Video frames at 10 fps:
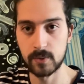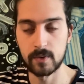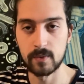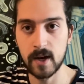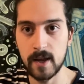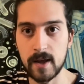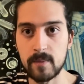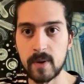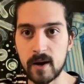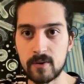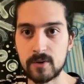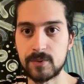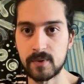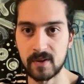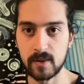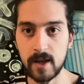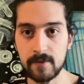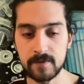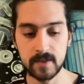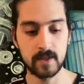with our right hand, power chords with our
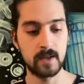left.